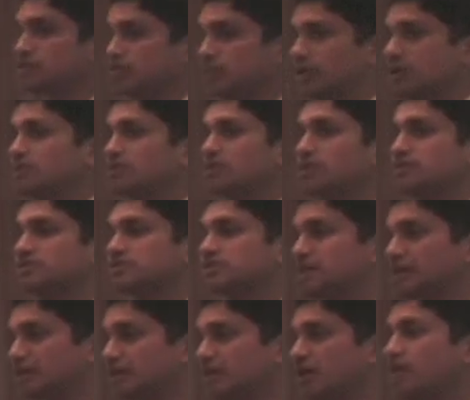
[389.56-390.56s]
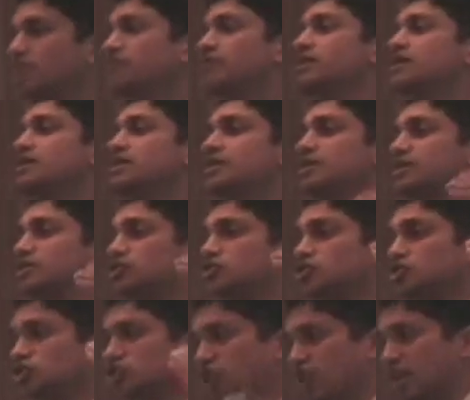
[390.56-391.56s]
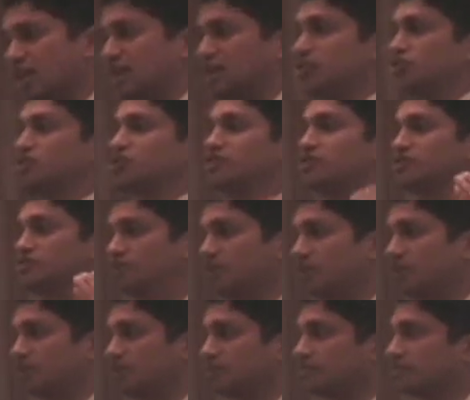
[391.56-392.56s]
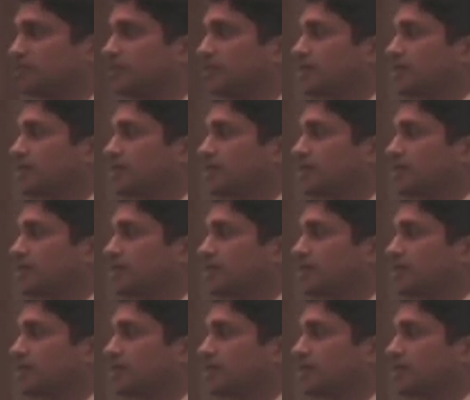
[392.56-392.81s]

the rate I thought it was taking off, change, evolve.